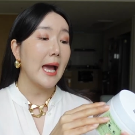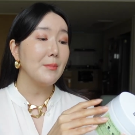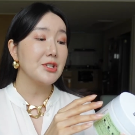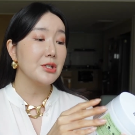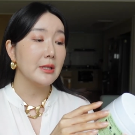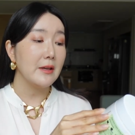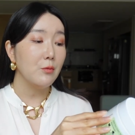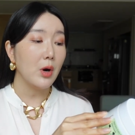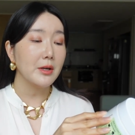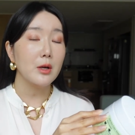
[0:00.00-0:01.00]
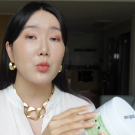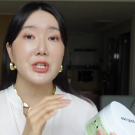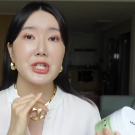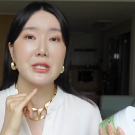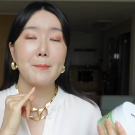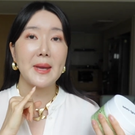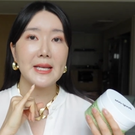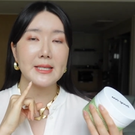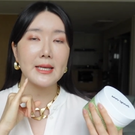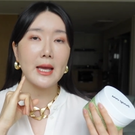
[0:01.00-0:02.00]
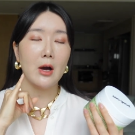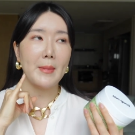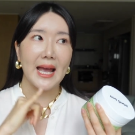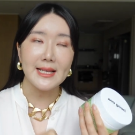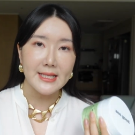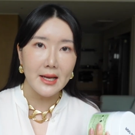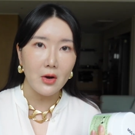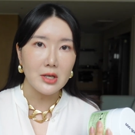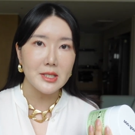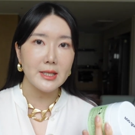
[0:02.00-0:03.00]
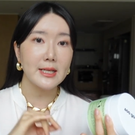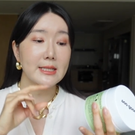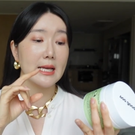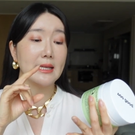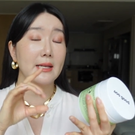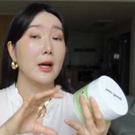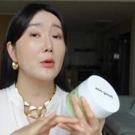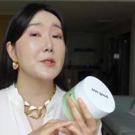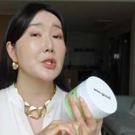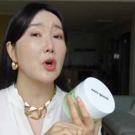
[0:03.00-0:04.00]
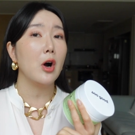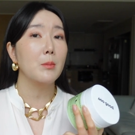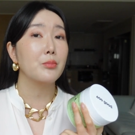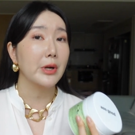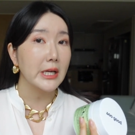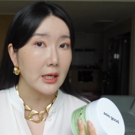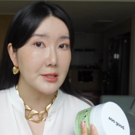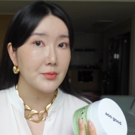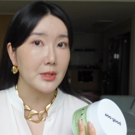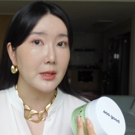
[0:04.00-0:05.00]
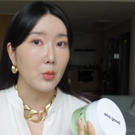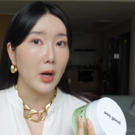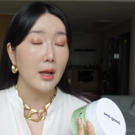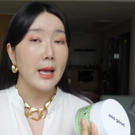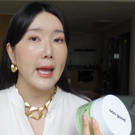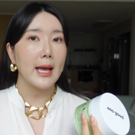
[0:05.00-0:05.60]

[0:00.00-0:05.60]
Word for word: cabbage leaf water, which is amazing um, antioxidant, and it helps to calm breakouts really well.